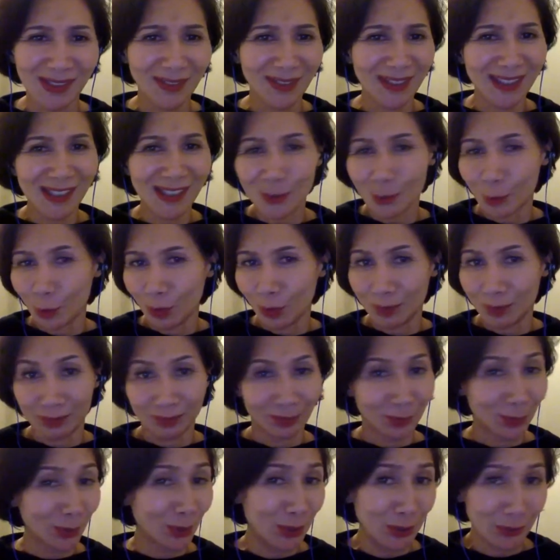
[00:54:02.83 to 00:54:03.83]
And this is all
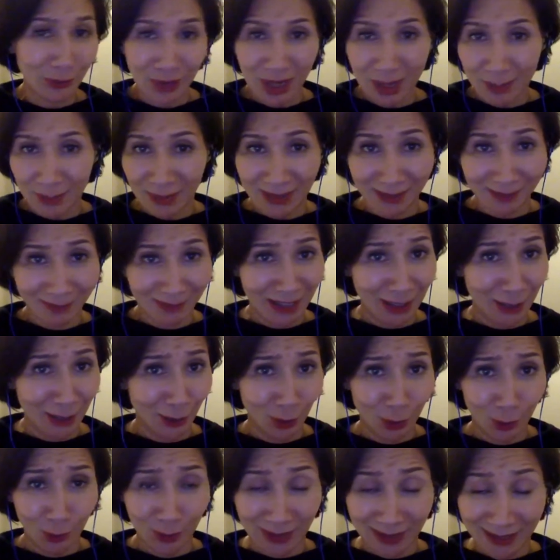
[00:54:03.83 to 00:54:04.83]
programming that
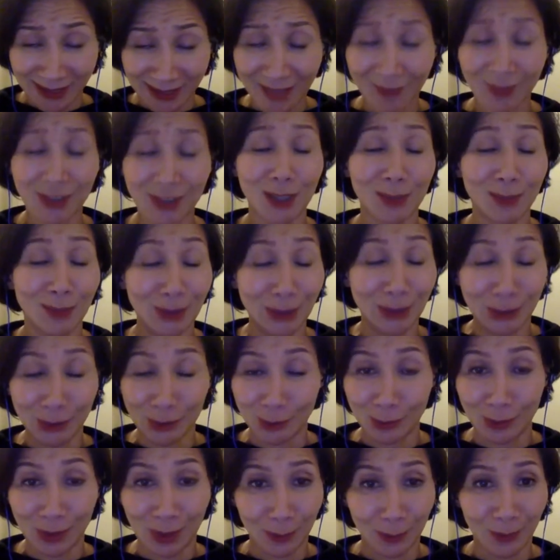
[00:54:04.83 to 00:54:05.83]
you inevitably
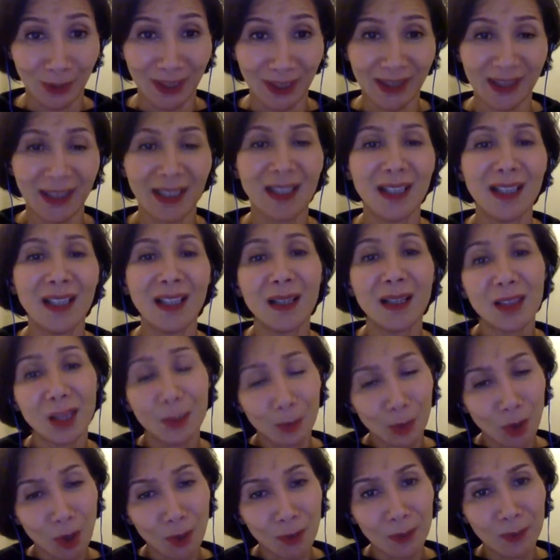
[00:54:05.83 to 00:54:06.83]
grew up with. The
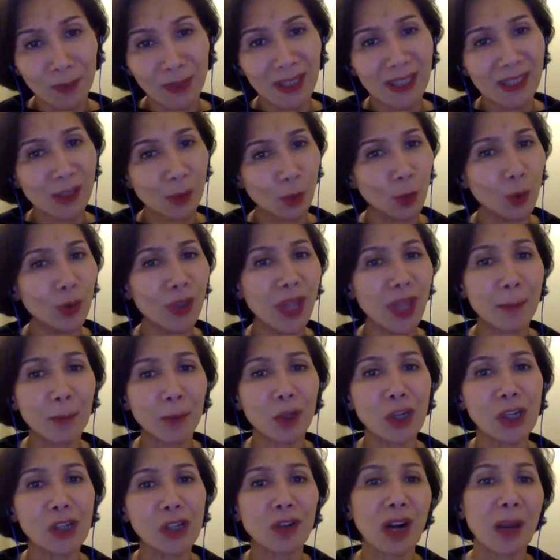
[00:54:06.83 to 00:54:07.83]
problem is all that
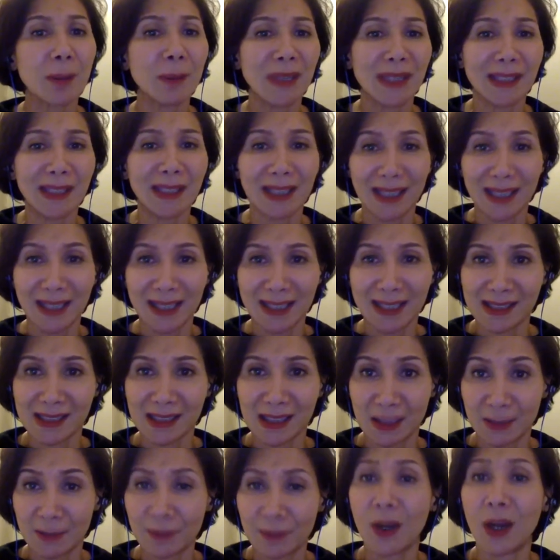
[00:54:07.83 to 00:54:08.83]
programming is
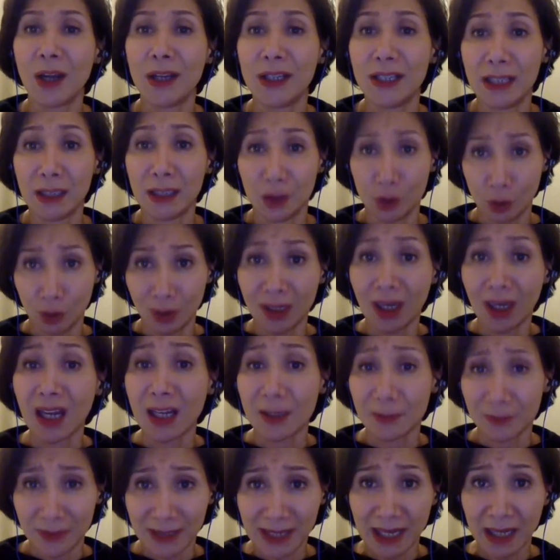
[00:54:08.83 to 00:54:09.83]
defining your
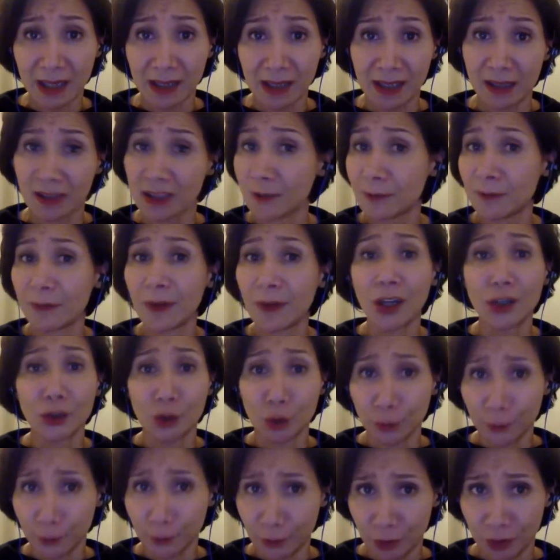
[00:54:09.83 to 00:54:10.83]
life now. It'll define
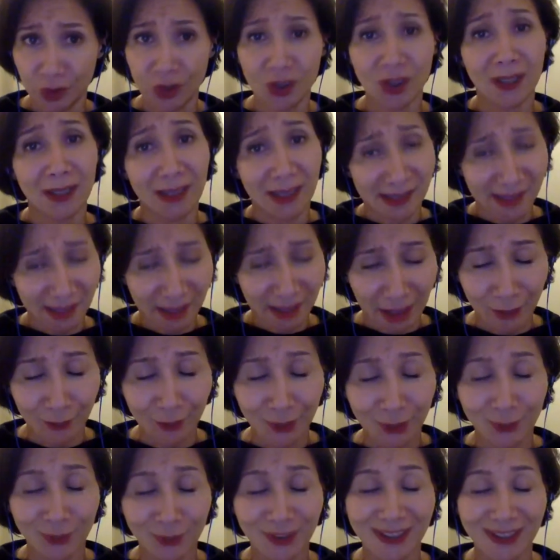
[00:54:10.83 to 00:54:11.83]
your future unless you get
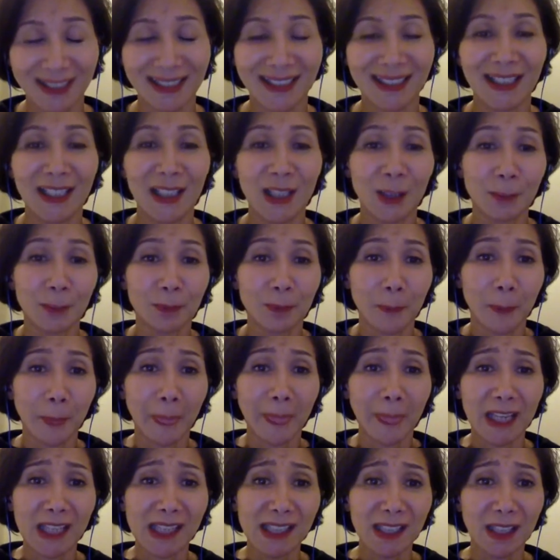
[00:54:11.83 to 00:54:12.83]
rid of it.
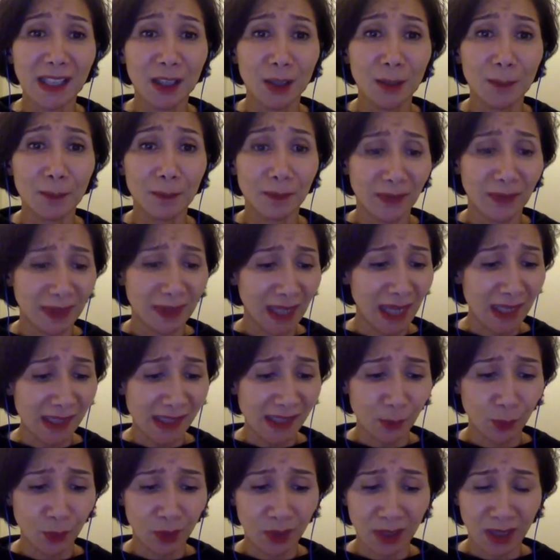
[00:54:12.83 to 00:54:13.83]
So that's
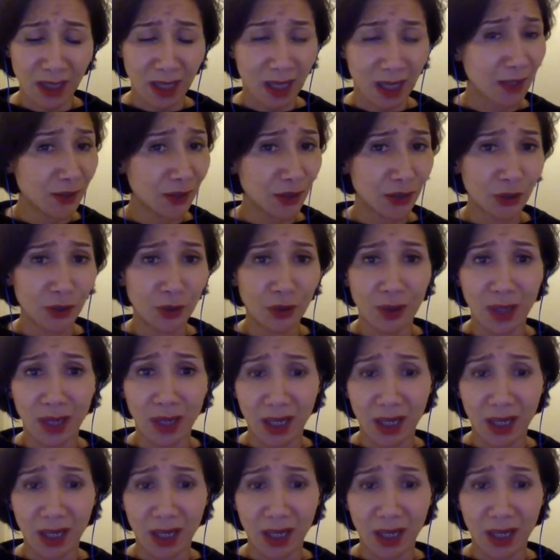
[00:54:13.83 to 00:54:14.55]
the work I do.